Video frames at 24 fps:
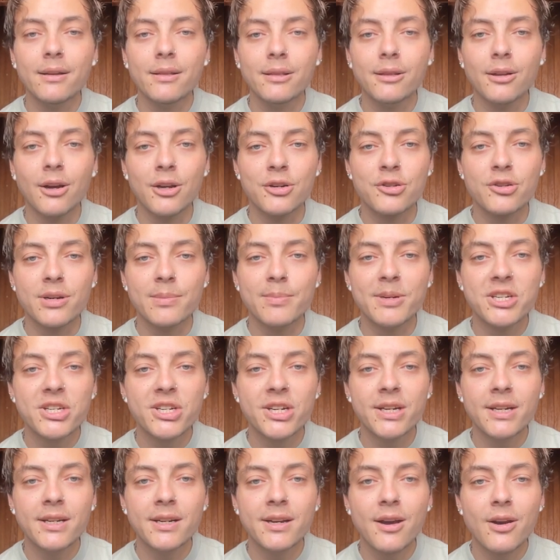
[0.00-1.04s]
laundry
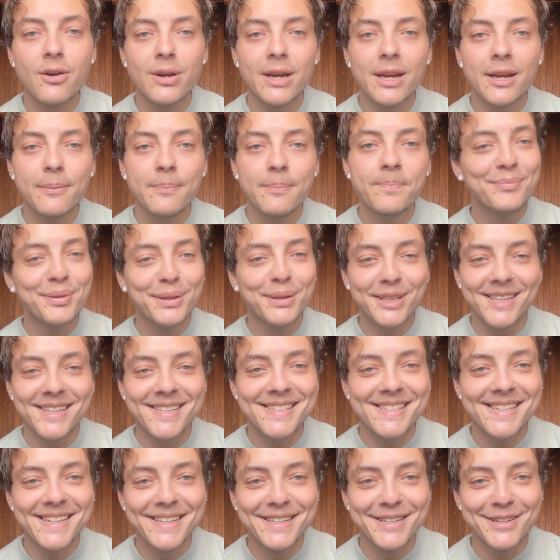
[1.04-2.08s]
machine going.
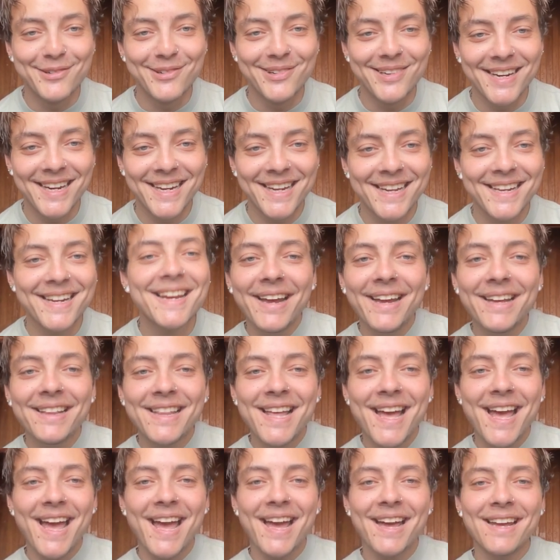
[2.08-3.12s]
Please ignore it.
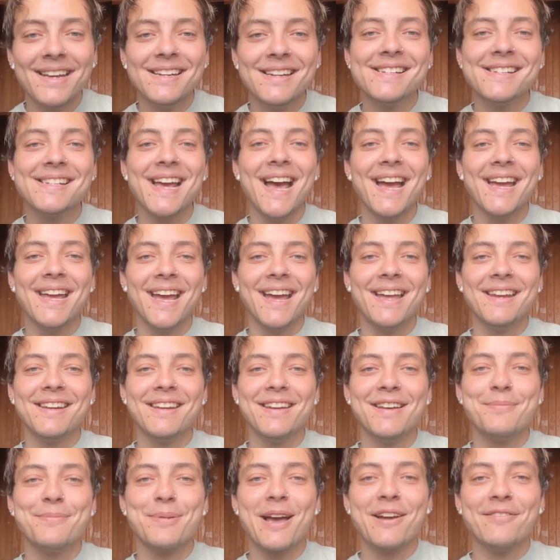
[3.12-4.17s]
In the end, I
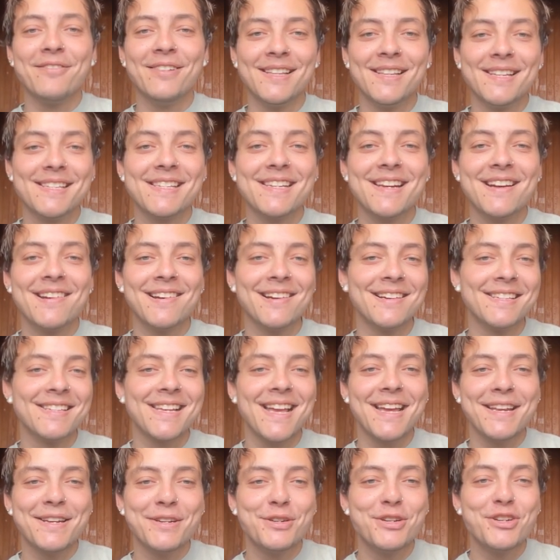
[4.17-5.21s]
ended up having the stairs
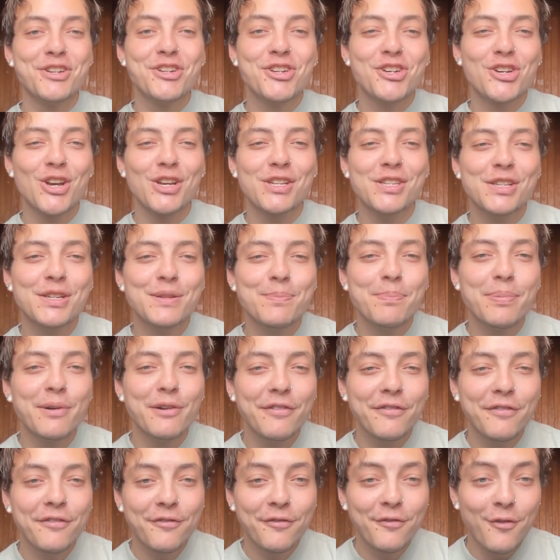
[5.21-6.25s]
and just
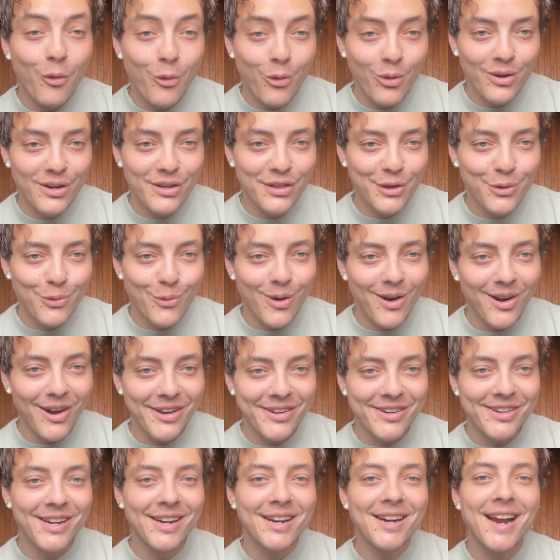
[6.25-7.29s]
before the
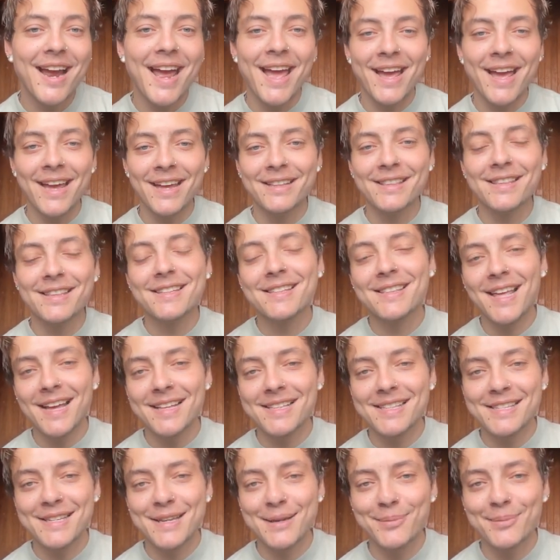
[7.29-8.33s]
water, and
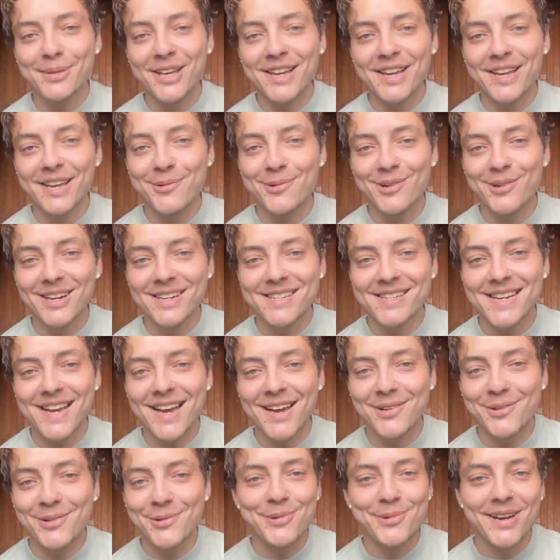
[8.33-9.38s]
that seemed like it worked
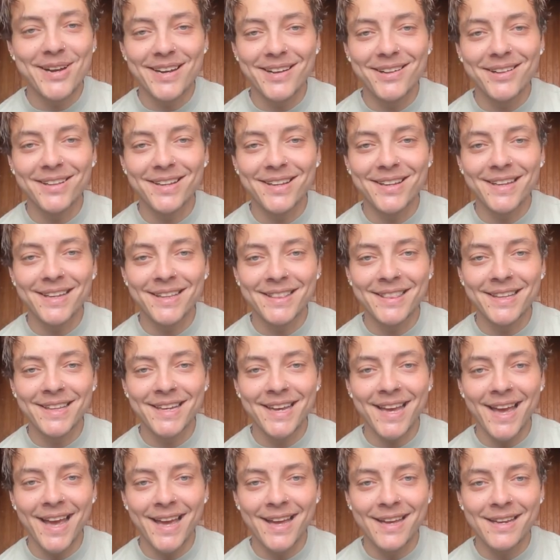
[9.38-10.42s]
out well in
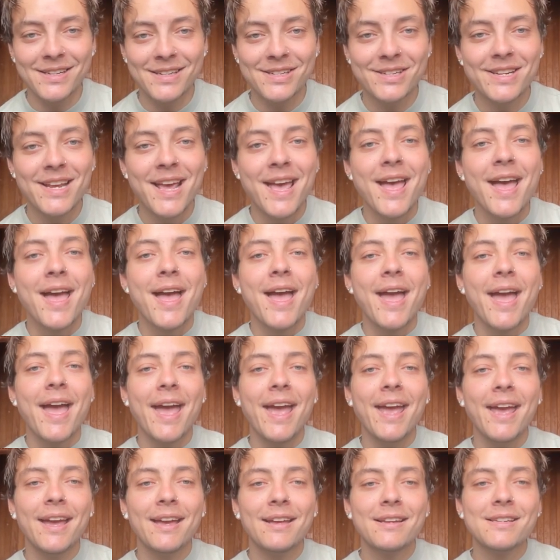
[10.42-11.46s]
the end.
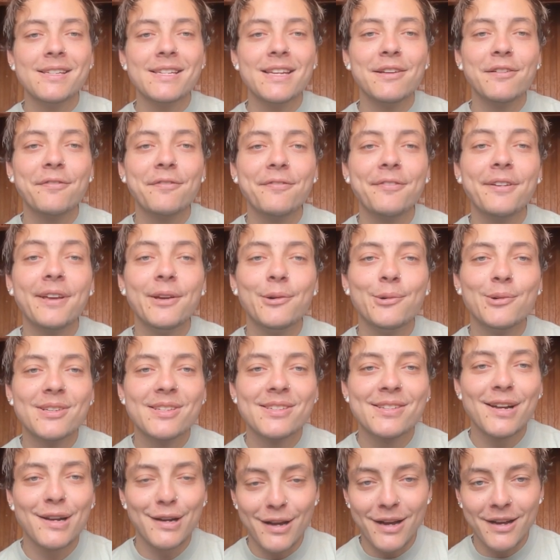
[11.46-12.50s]
And if it
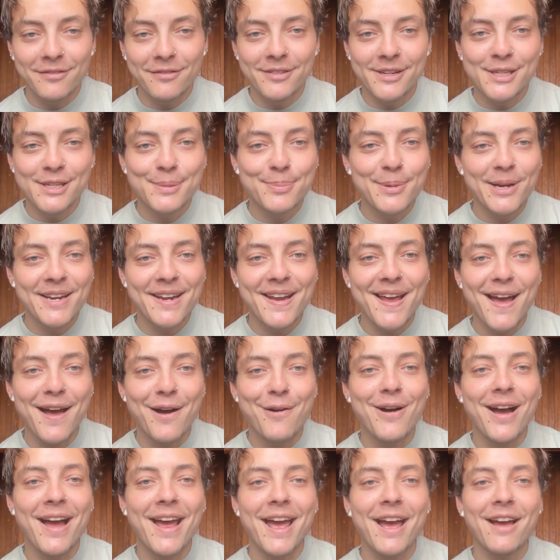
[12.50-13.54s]
was not obvious by
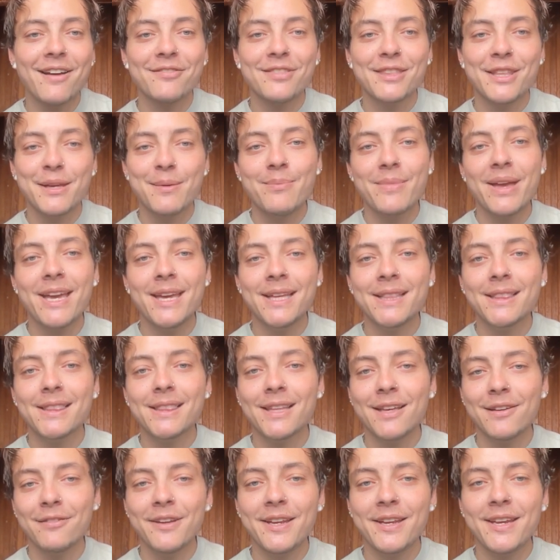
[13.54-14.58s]
now, I have the
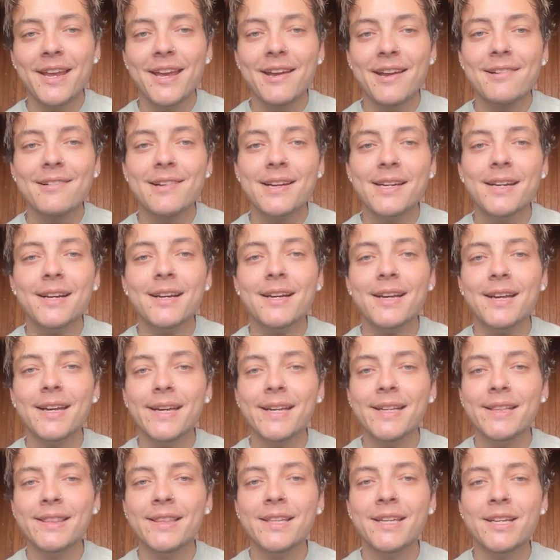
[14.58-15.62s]
main living area
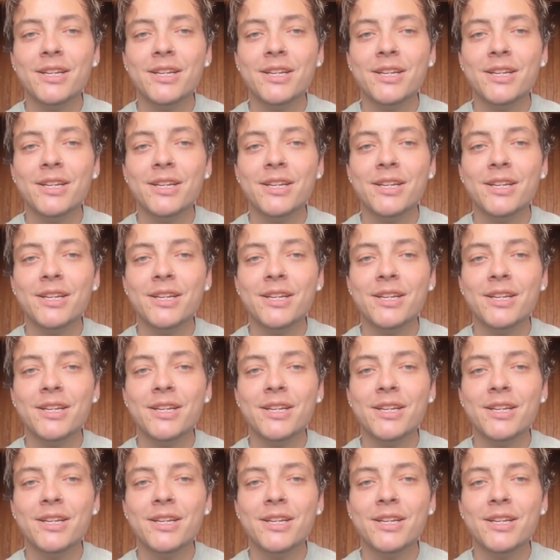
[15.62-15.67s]
in the